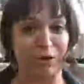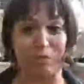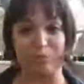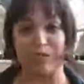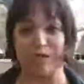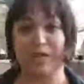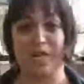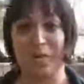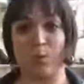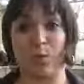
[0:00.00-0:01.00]
So,
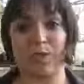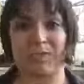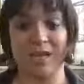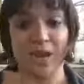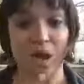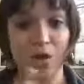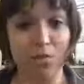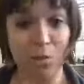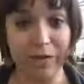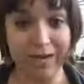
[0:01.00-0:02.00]
number 1,
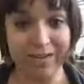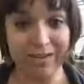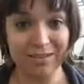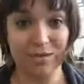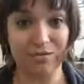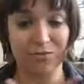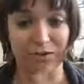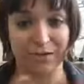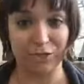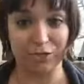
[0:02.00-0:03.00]
avoid
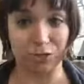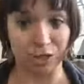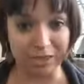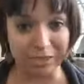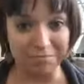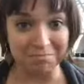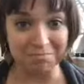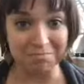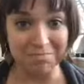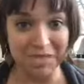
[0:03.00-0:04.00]
financial jargon.
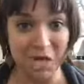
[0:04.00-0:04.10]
